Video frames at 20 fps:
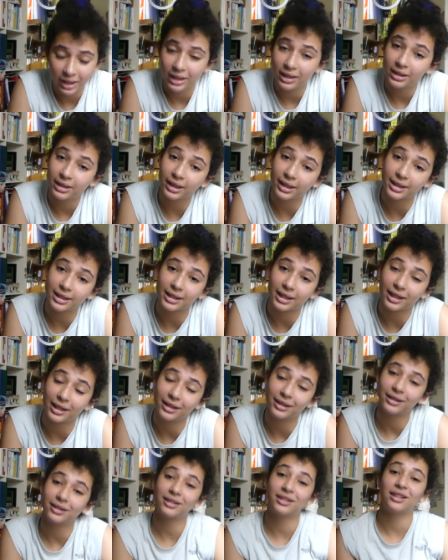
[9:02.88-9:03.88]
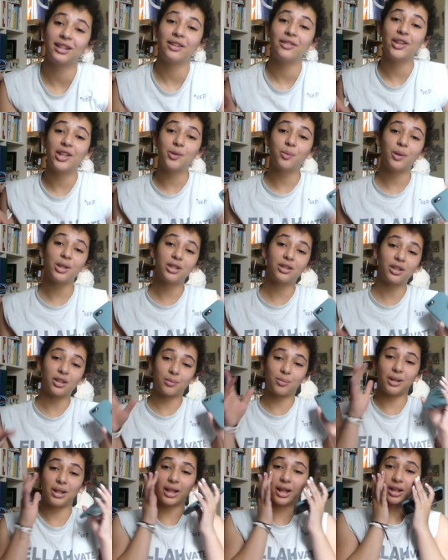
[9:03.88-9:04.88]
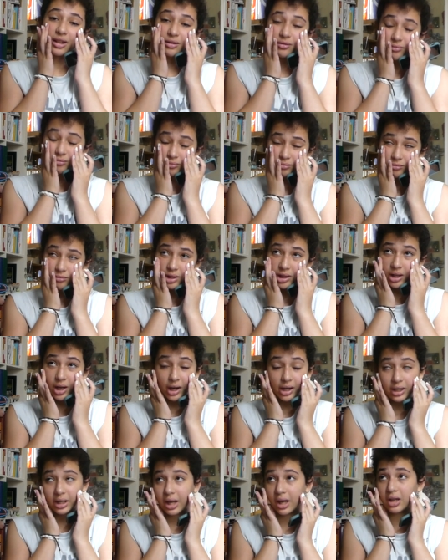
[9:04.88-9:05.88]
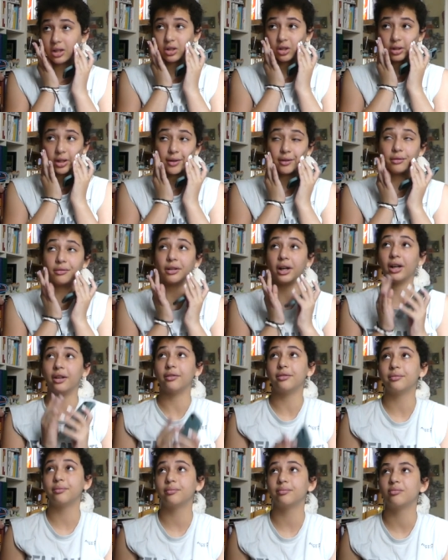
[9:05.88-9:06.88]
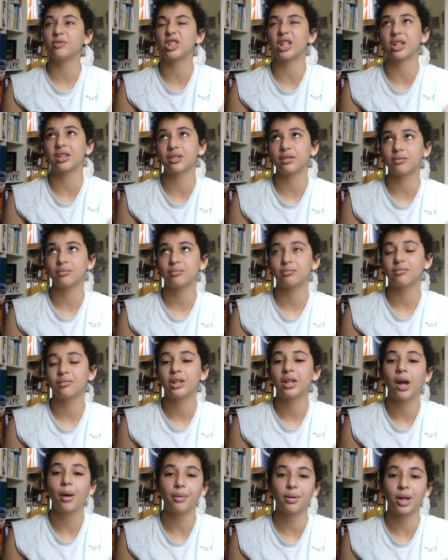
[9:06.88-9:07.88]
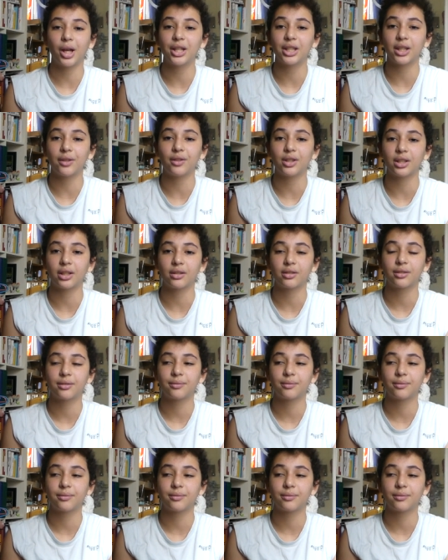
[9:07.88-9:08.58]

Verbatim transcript: 16. This one took me like, yeah, I didn't get until level 5, 6. I mean, I was level 6.